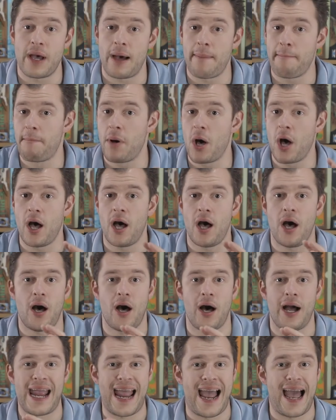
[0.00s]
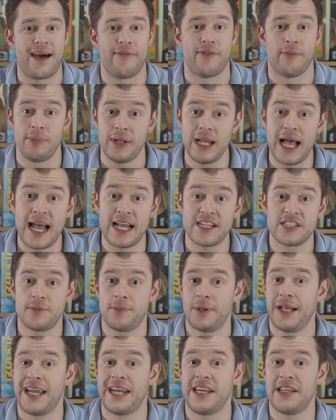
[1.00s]
but I have a blast
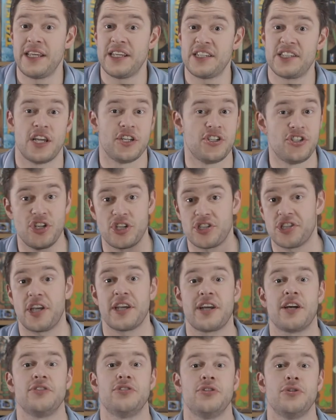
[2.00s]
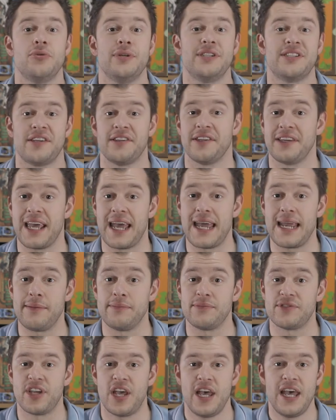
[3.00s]
playing this just like I do his other games.